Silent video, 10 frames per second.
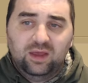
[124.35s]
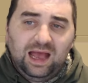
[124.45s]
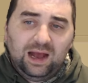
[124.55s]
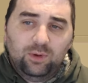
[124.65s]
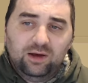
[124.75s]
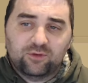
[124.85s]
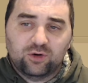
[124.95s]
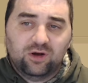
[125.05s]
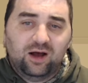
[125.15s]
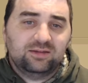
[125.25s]

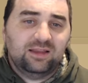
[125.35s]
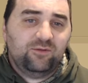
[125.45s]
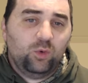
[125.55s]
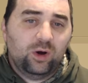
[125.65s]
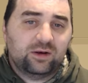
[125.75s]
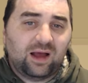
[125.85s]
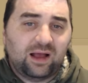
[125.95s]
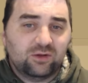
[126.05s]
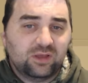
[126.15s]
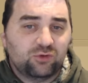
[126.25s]
However, a level 1
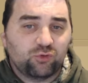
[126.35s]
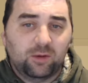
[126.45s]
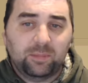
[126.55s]
tile can drop